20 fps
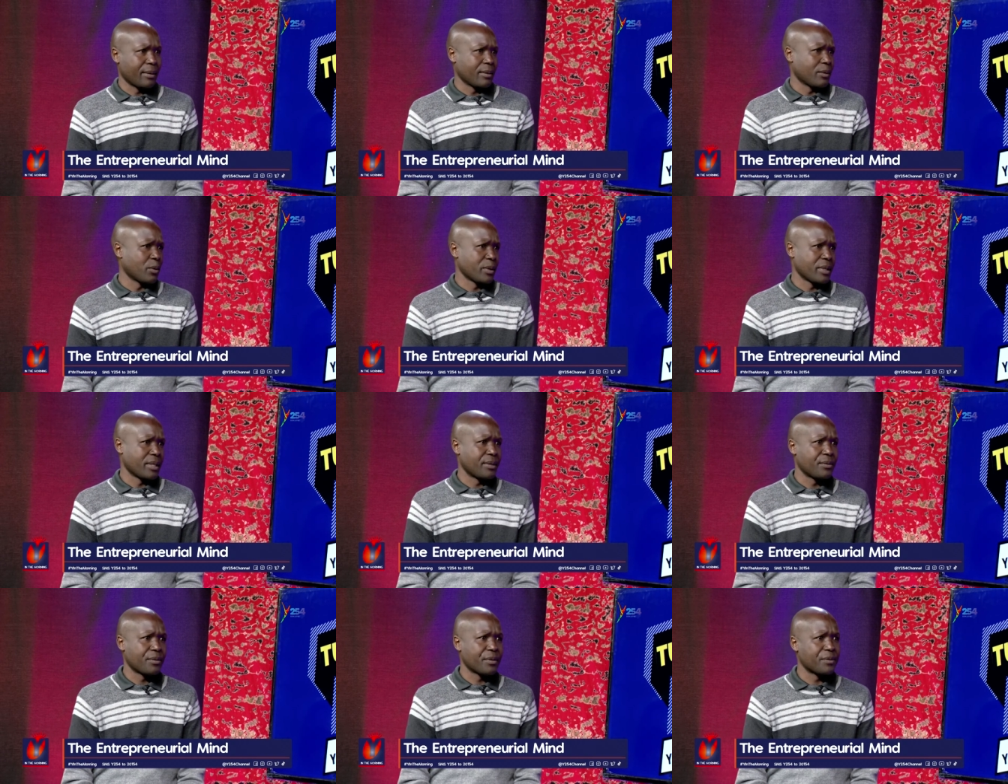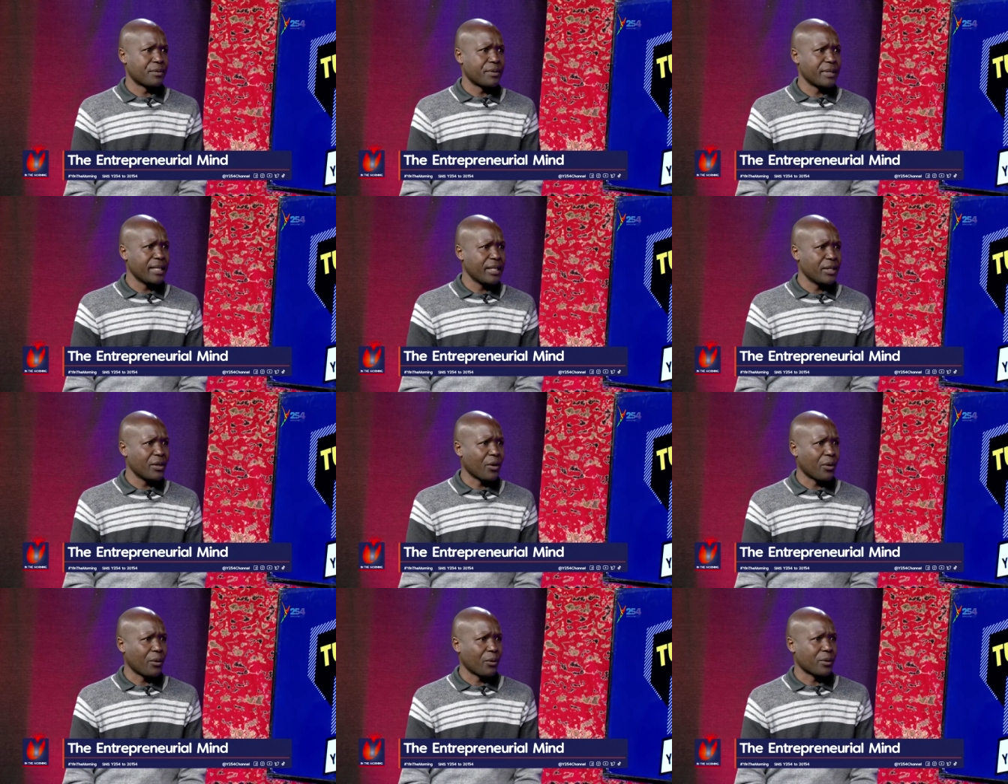Was it for
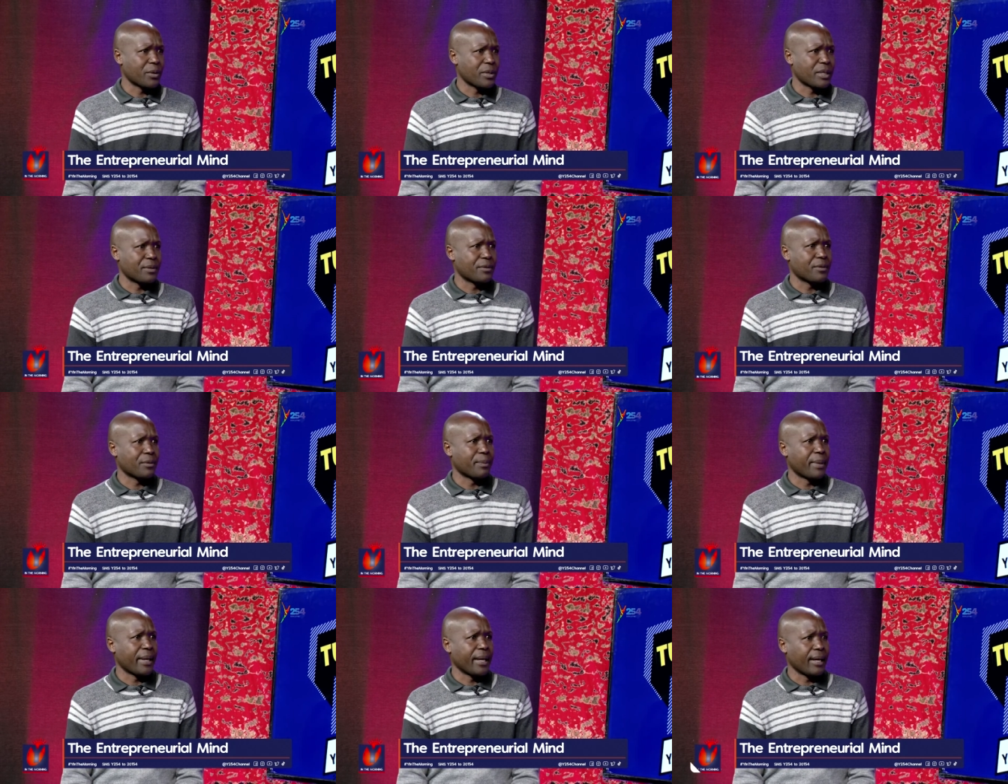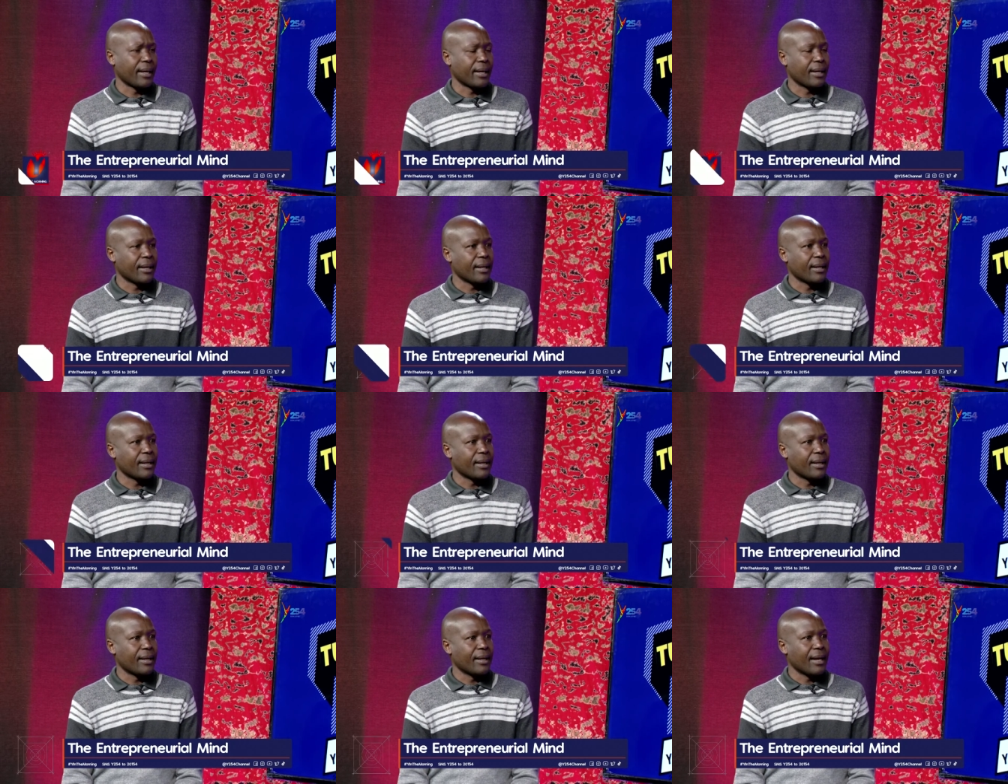free or was it for pay?
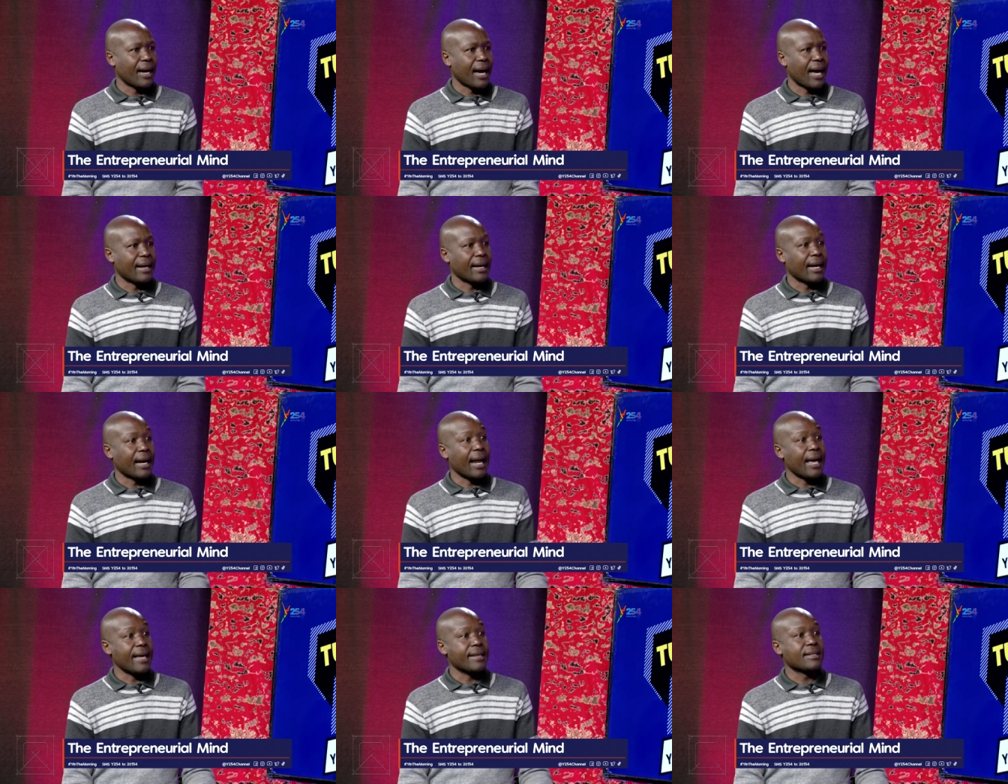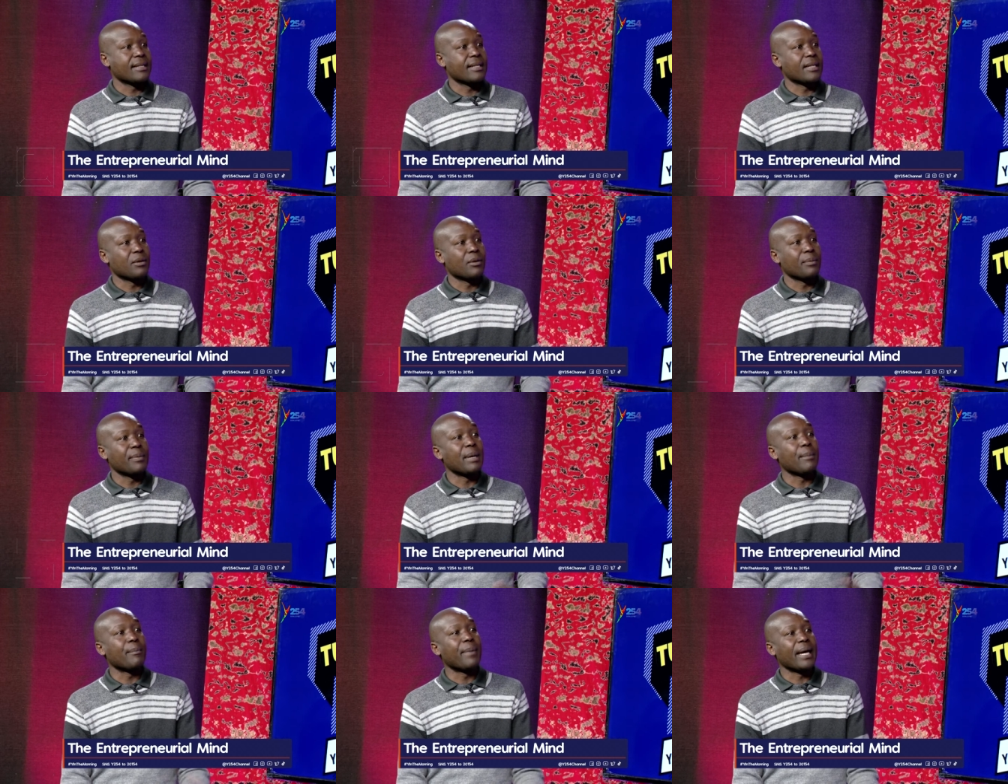I realized they
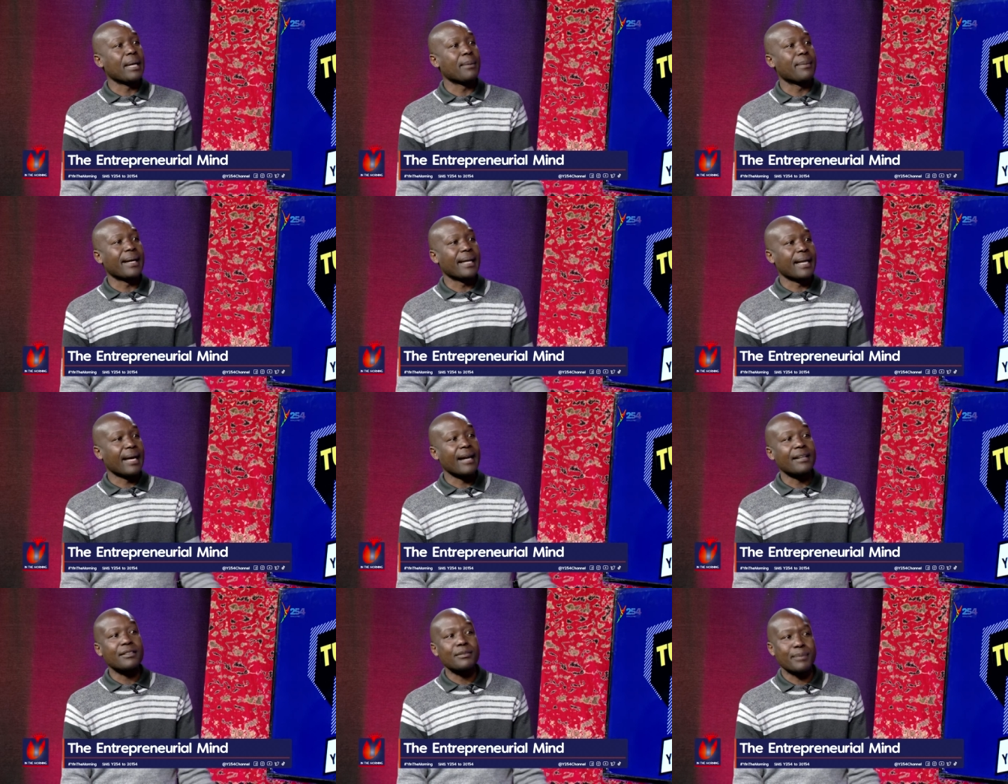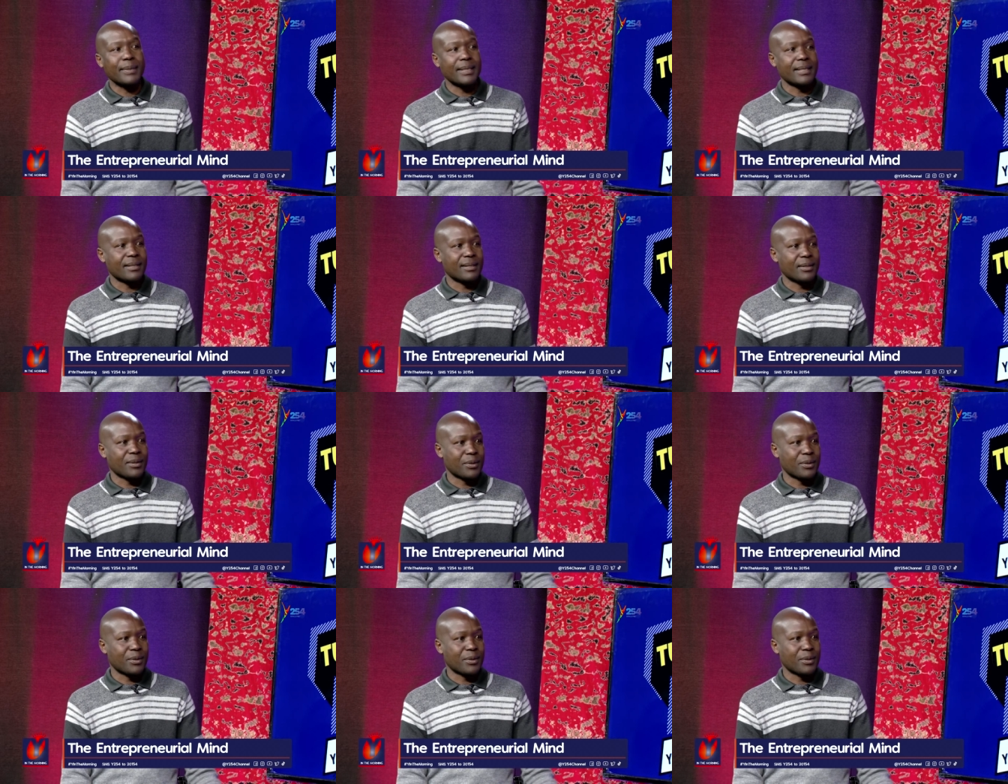were being paid by the government